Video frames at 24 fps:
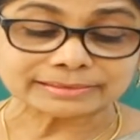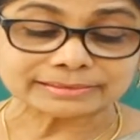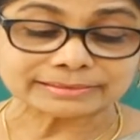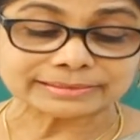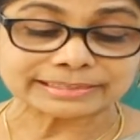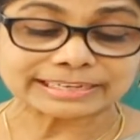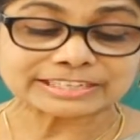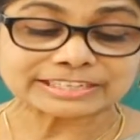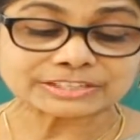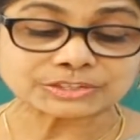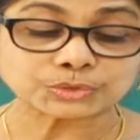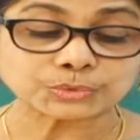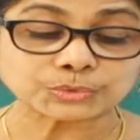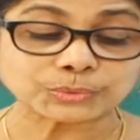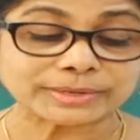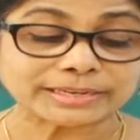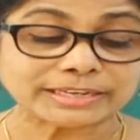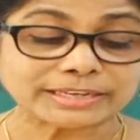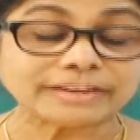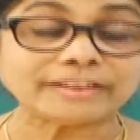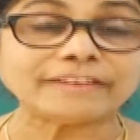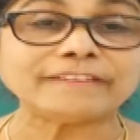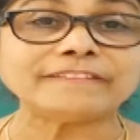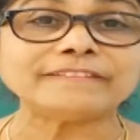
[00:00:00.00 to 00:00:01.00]
Next to
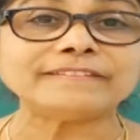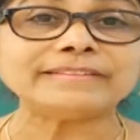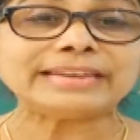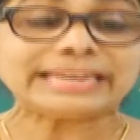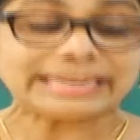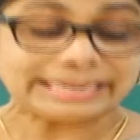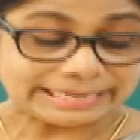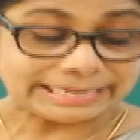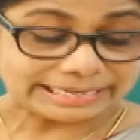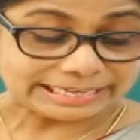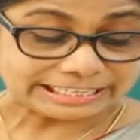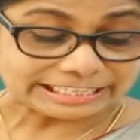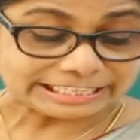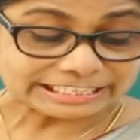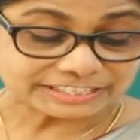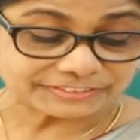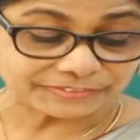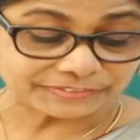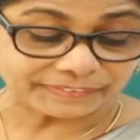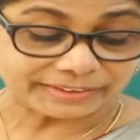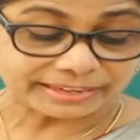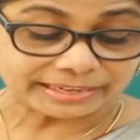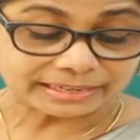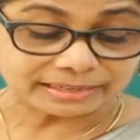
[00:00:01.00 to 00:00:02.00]
it,
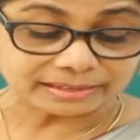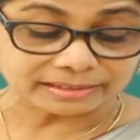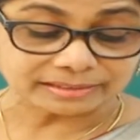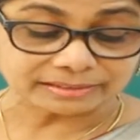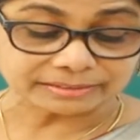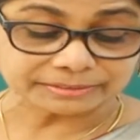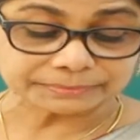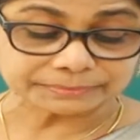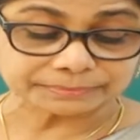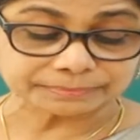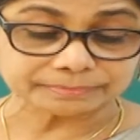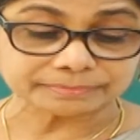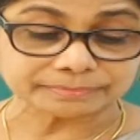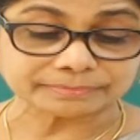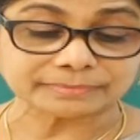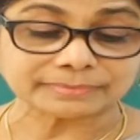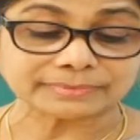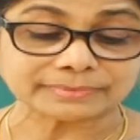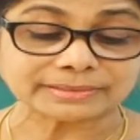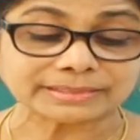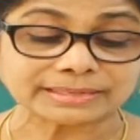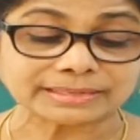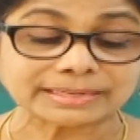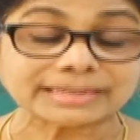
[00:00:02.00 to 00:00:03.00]
lady's finger,
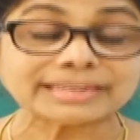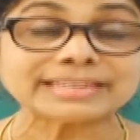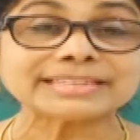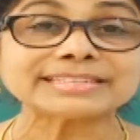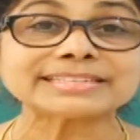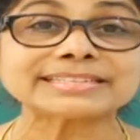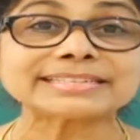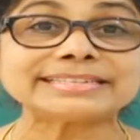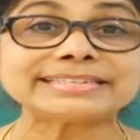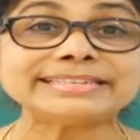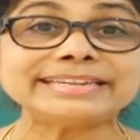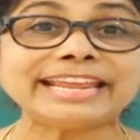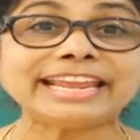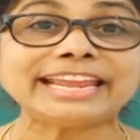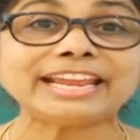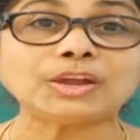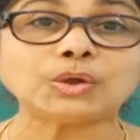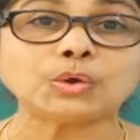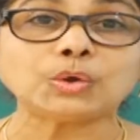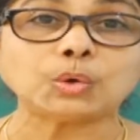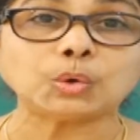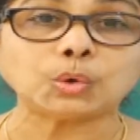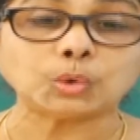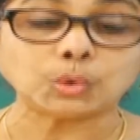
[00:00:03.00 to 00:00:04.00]

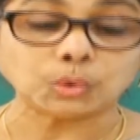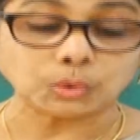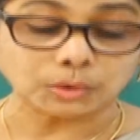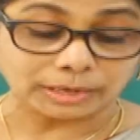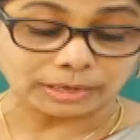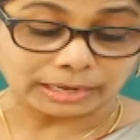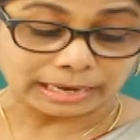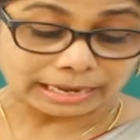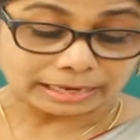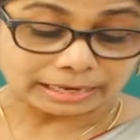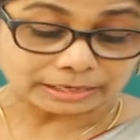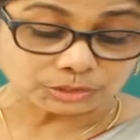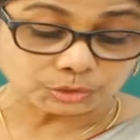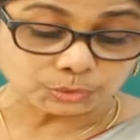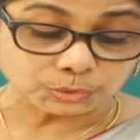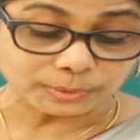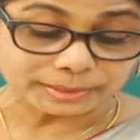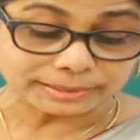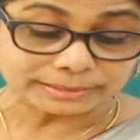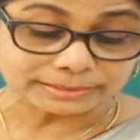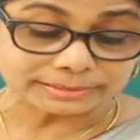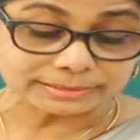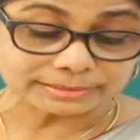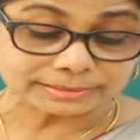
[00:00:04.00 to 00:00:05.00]
snake gourd, large
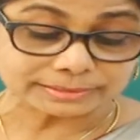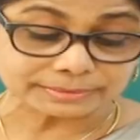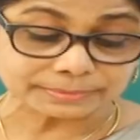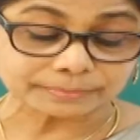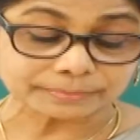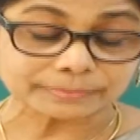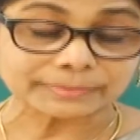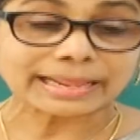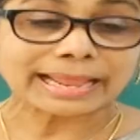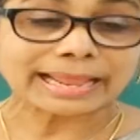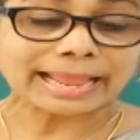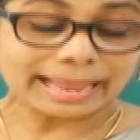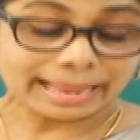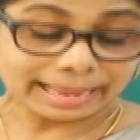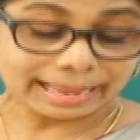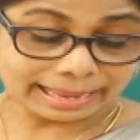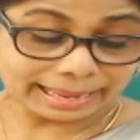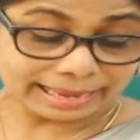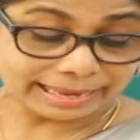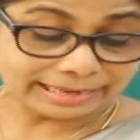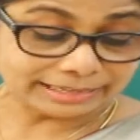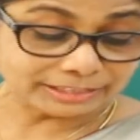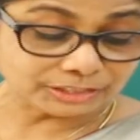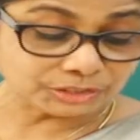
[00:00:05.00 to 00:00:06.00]
ones,
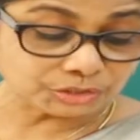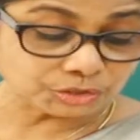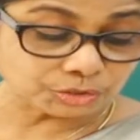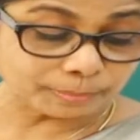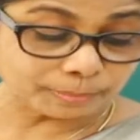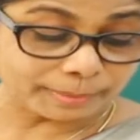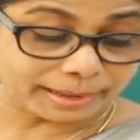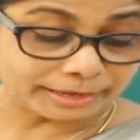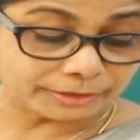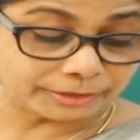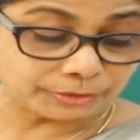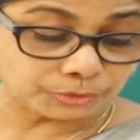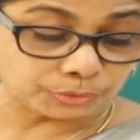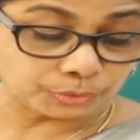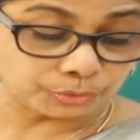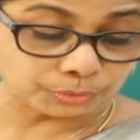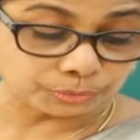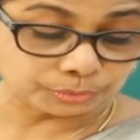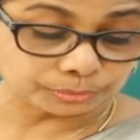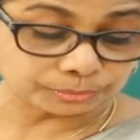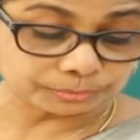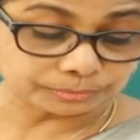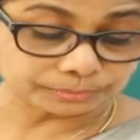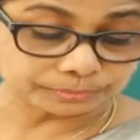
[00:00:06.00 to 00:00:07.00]
and
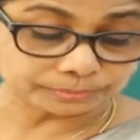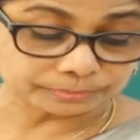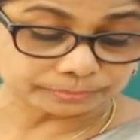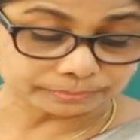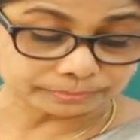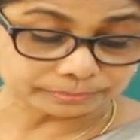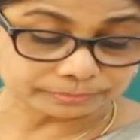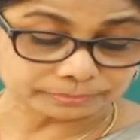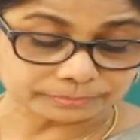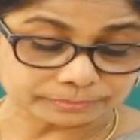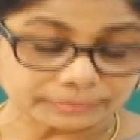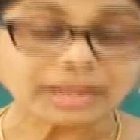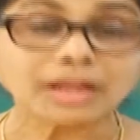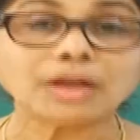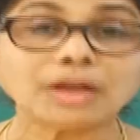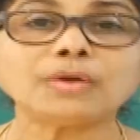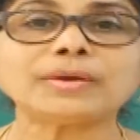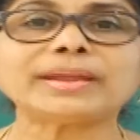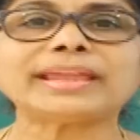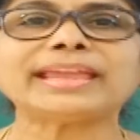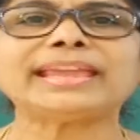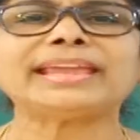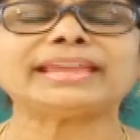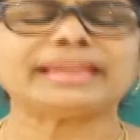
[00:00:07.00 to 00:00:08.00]
tomato.
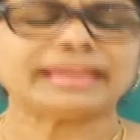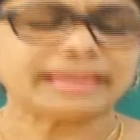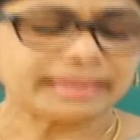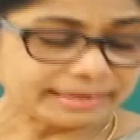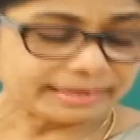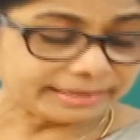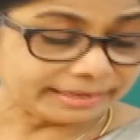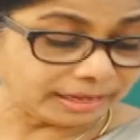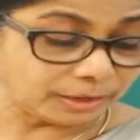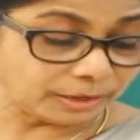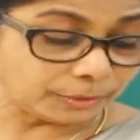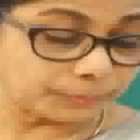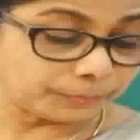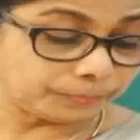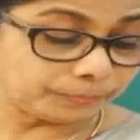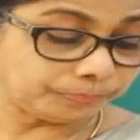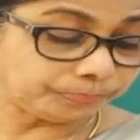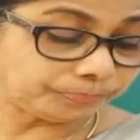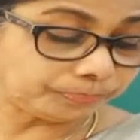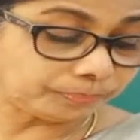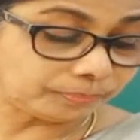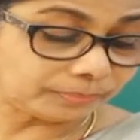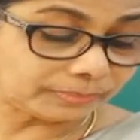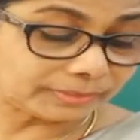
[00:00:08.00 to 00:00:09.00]
Okay, now
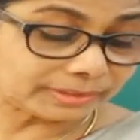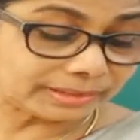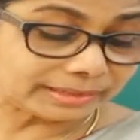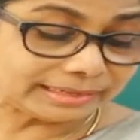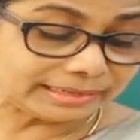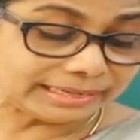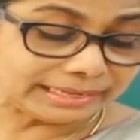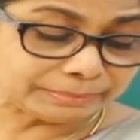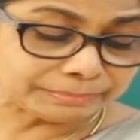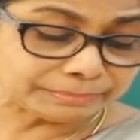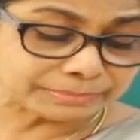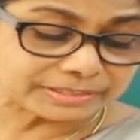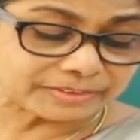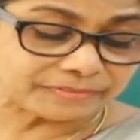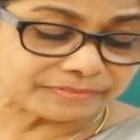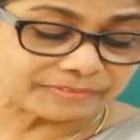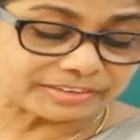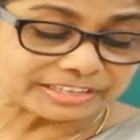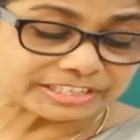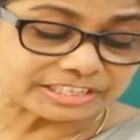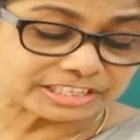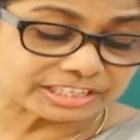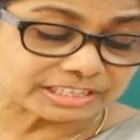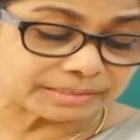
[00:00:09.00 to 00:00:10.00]
name some
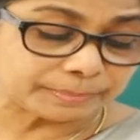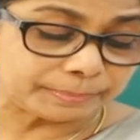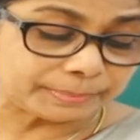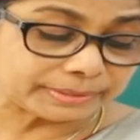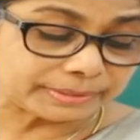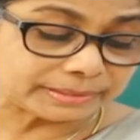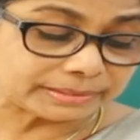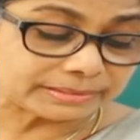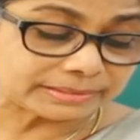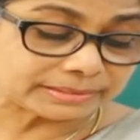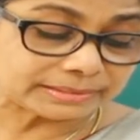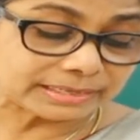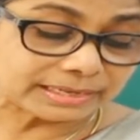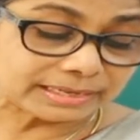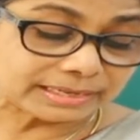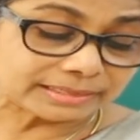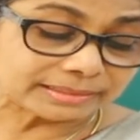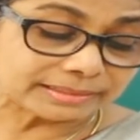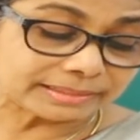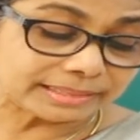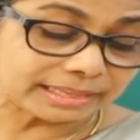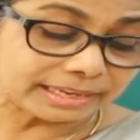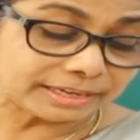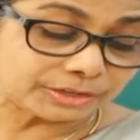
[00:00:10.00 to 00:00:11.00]
vegetables
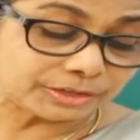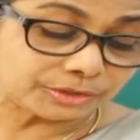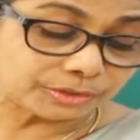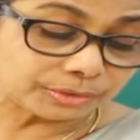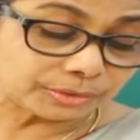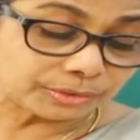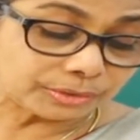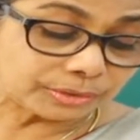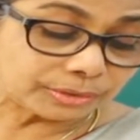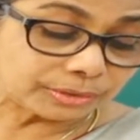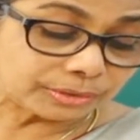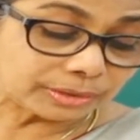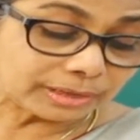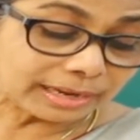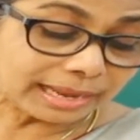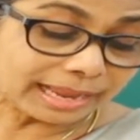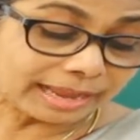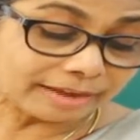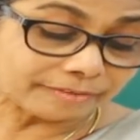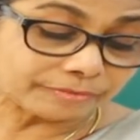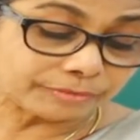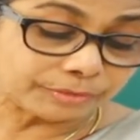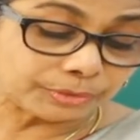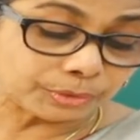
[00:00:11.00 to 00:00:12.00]
that
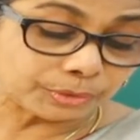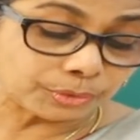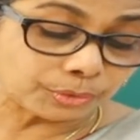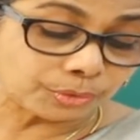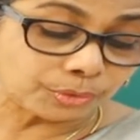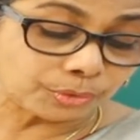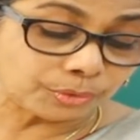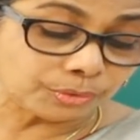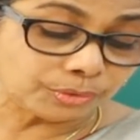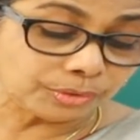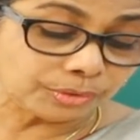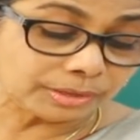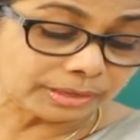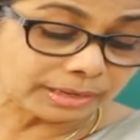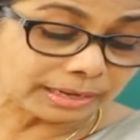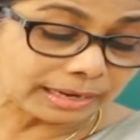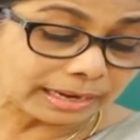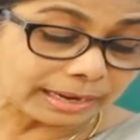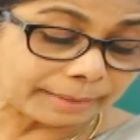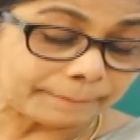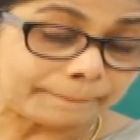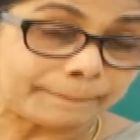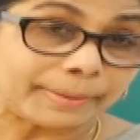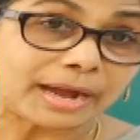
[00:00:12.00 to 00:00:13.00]
have grown
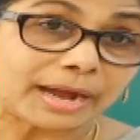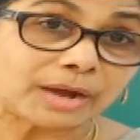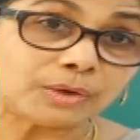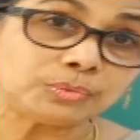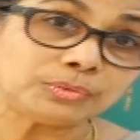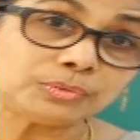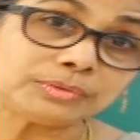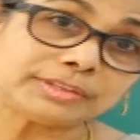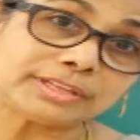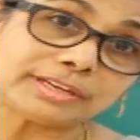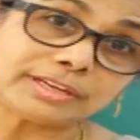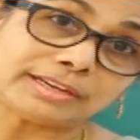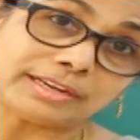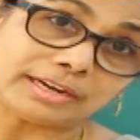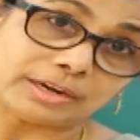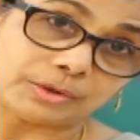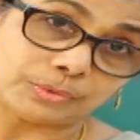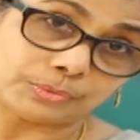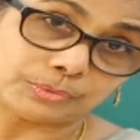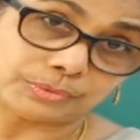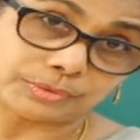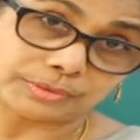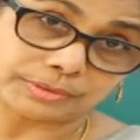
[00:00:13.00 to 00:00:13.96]
above the ground.